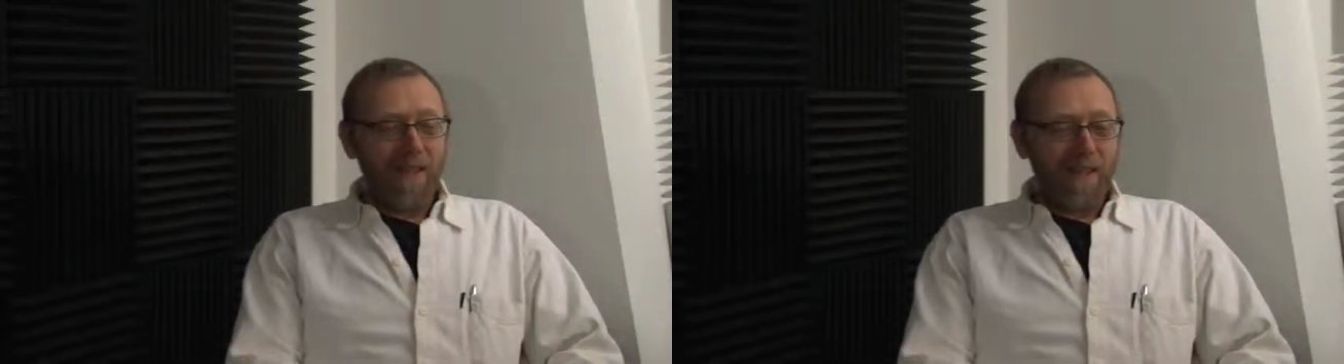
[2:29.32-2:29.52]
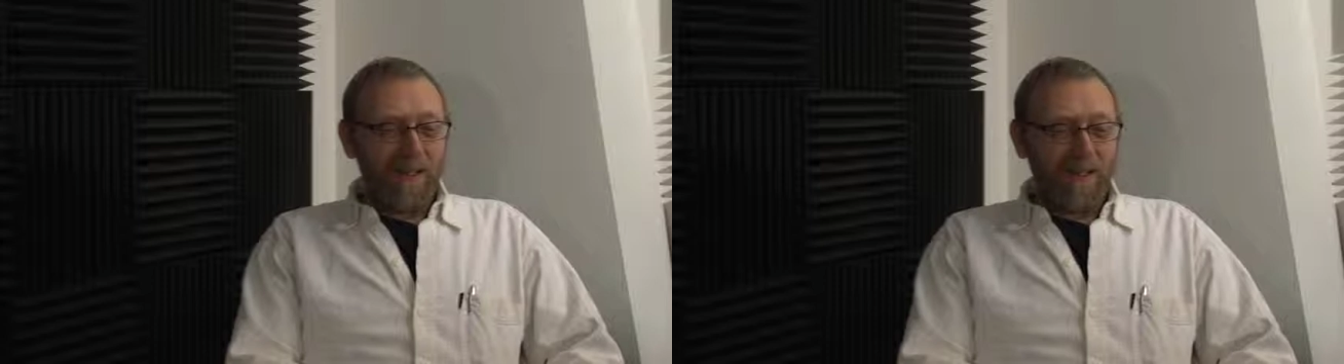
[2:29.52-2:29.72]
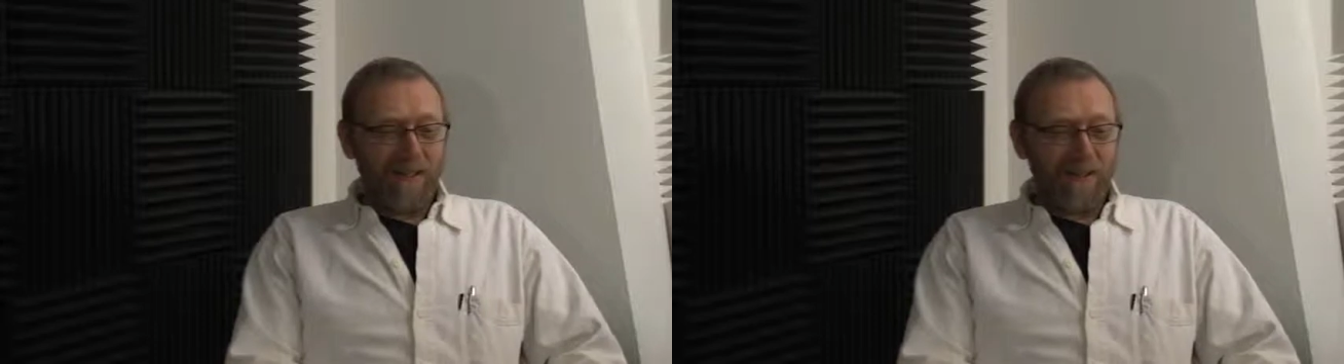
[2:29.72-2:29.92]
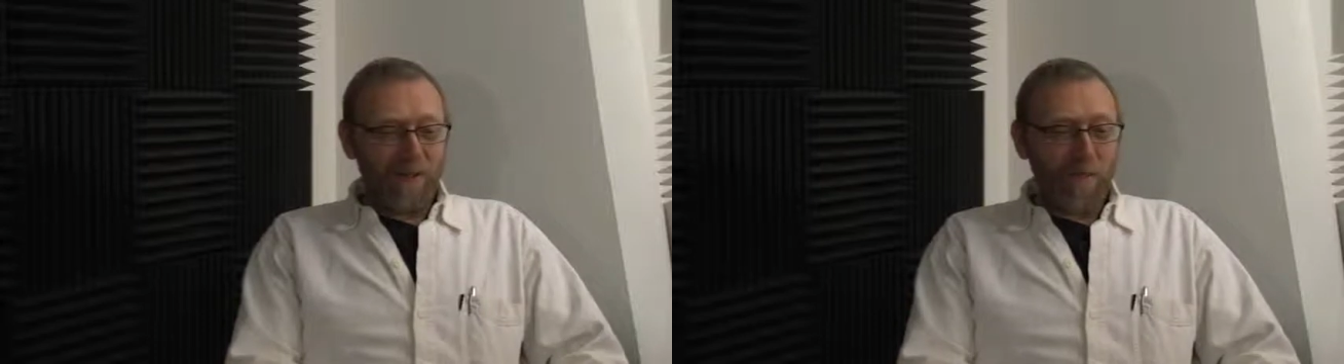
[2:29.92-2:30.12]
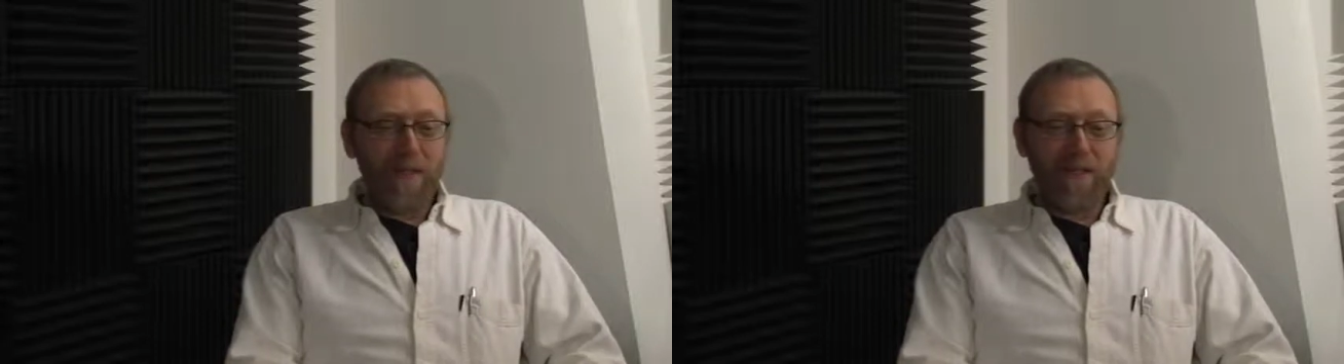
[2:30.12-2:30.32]

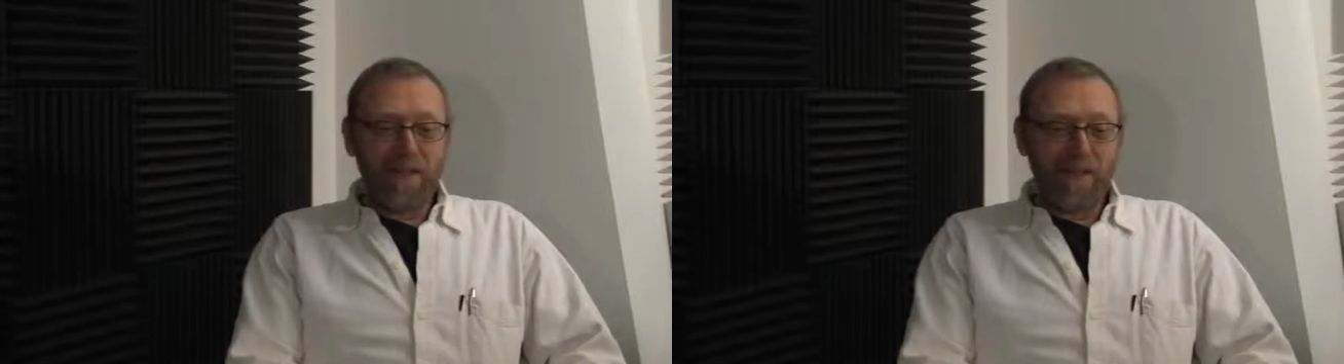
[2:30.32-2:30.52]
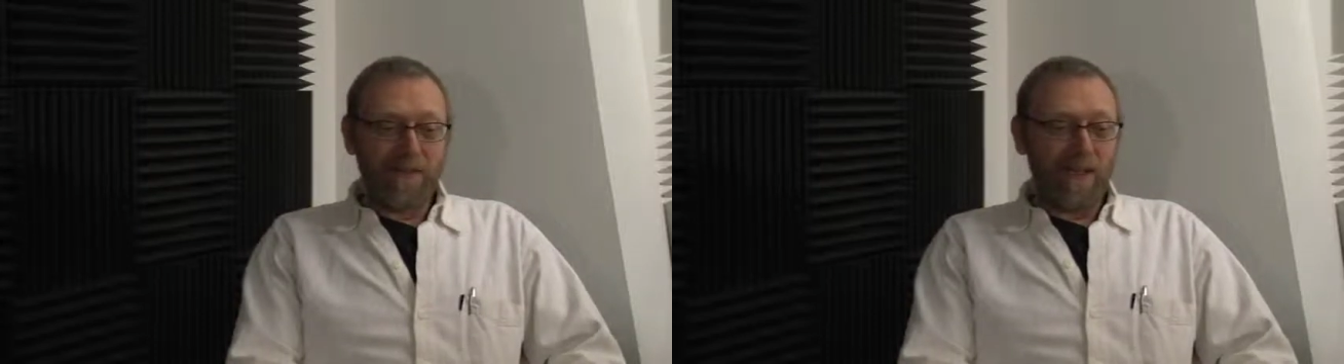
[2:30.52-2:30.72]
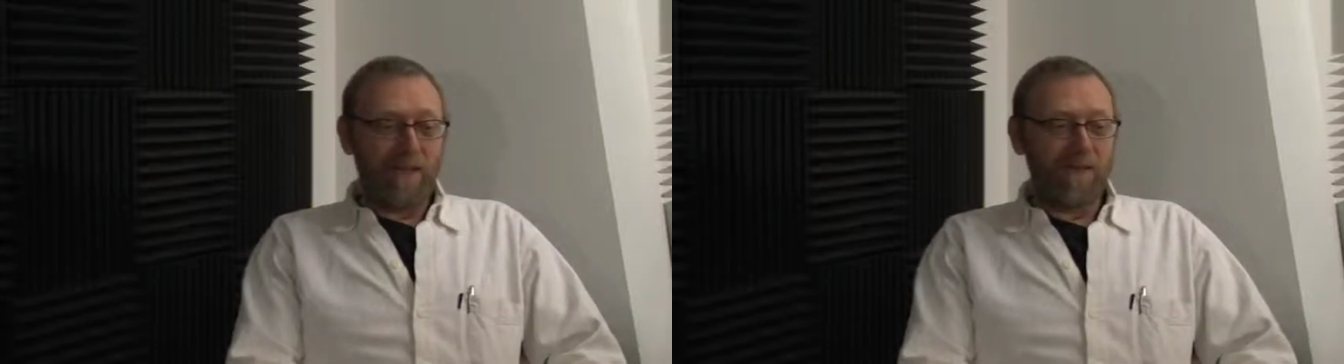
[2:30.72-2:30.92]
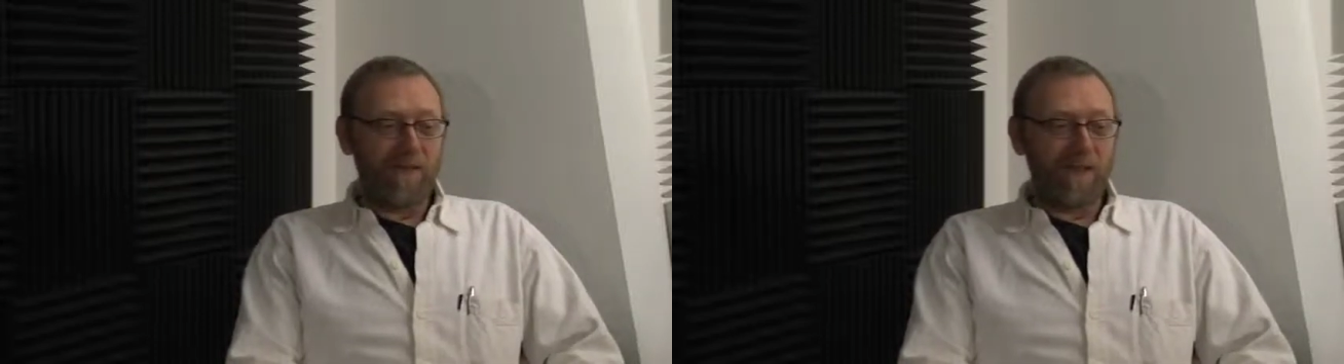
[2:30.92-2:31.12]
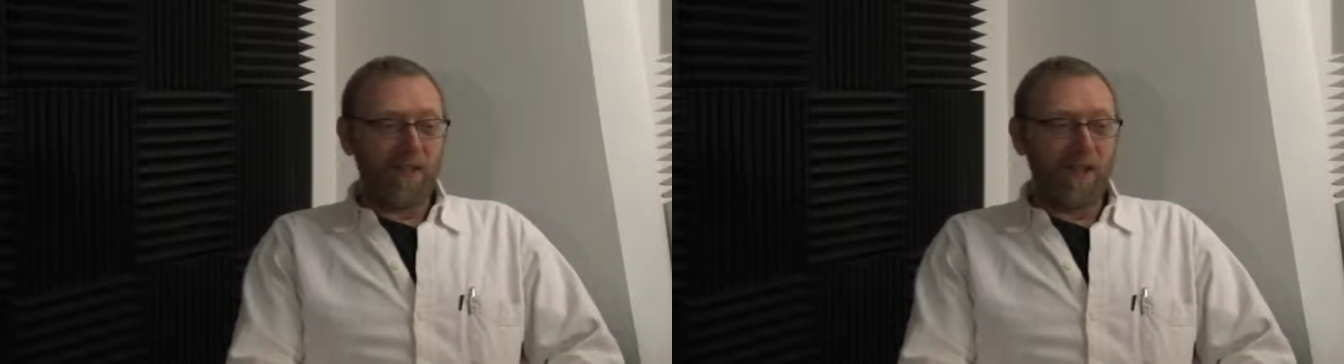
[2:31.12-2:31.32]
The media has
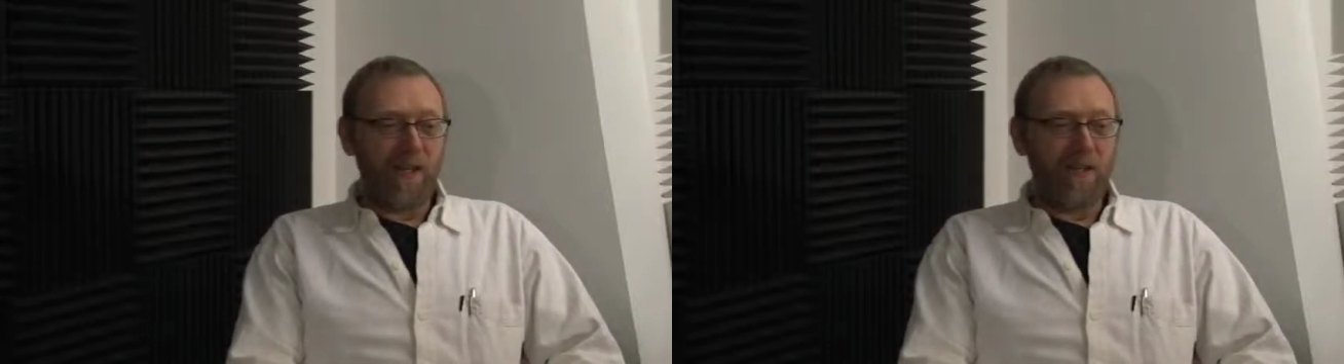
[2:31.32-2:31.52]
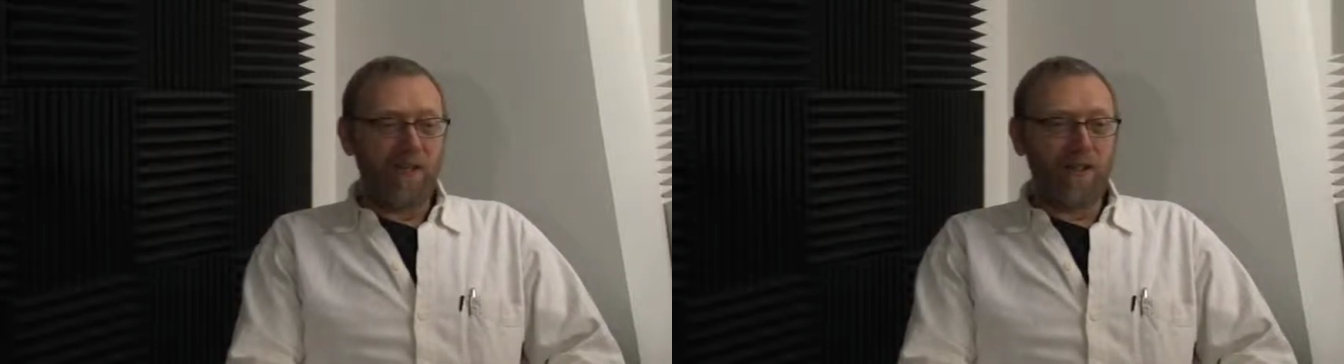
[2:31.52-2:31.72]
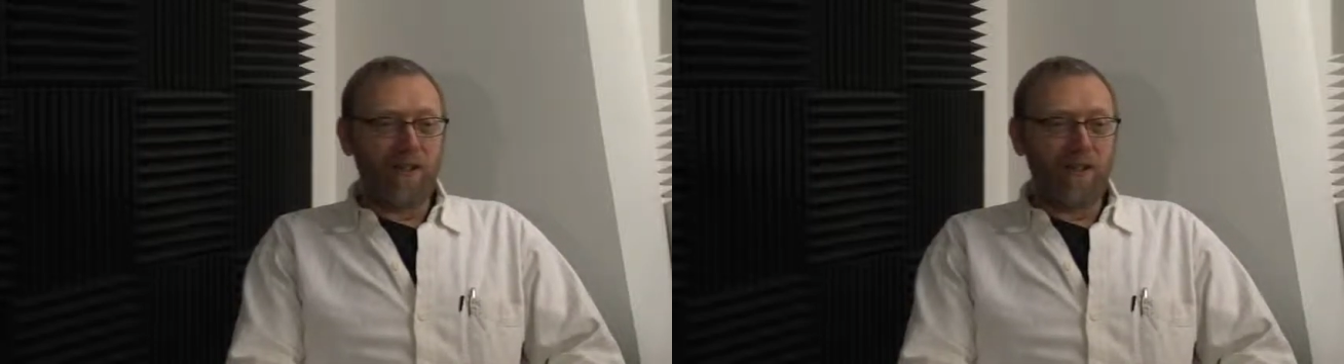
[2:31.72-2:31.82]
obviously changed,